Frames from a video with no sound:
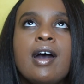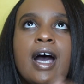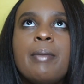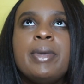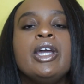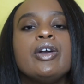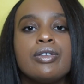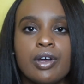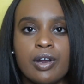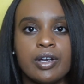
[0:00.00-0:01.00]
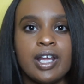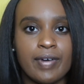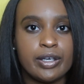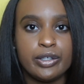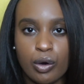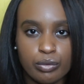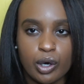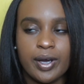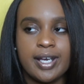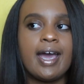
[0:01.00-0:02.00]
I'm here to learn. If I don't
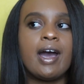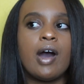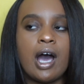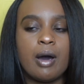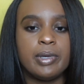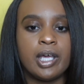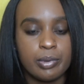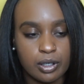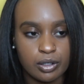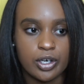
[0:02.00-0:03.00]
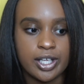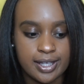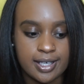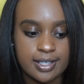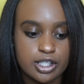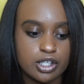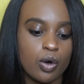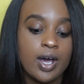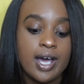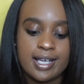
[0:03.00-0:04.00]
know it now, I'll be able to learn it then.
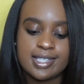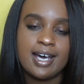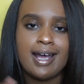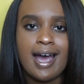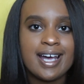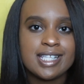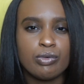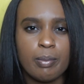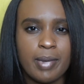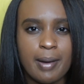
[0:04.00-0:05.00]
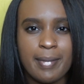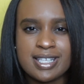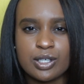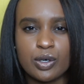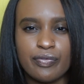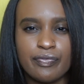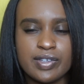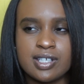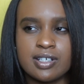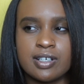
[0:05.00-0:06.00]
So that's kind of, I had to remind myself
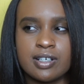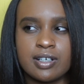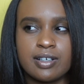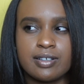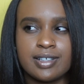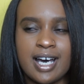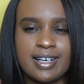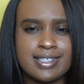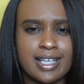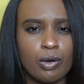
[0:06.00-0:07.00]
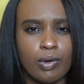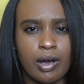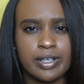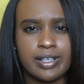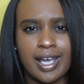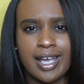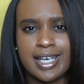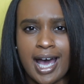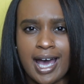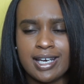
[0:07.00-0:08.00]
to kind of stay grounded
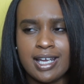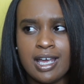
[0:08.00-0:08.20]
and not